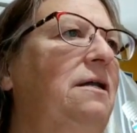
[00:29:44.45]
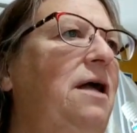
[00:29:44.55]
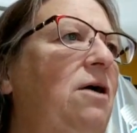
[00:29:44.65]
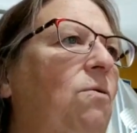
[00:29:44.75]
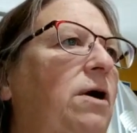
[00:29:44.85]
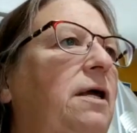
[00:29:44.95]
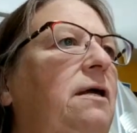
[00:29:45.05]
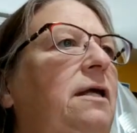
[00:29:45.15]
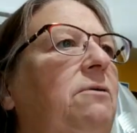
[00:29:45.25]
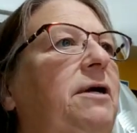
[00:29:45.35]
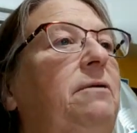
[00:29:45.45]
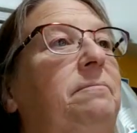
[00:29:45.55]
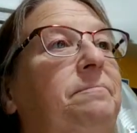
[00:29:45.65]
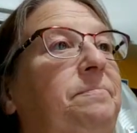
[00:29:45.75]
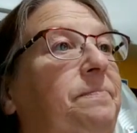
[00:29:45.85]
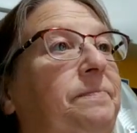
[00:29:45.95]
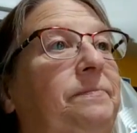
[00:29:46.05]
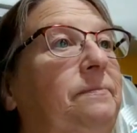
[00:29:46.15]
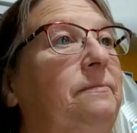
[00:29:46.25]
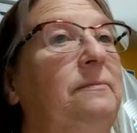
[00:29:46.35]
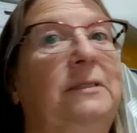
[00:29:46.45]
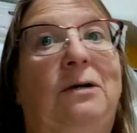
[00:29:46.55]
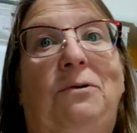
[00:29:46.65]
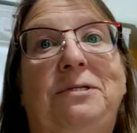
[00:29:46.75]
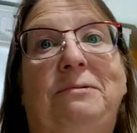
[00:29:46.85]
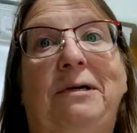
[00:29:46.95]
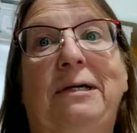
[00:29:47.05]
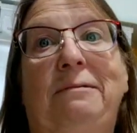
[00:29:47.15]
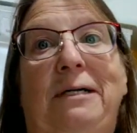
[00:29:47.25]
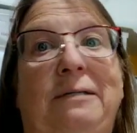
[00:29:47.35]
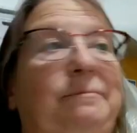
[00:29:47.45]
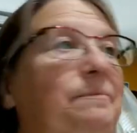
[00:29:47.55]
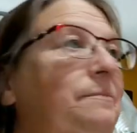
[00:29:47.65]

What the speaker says: not working. There we go. Wasn't working well.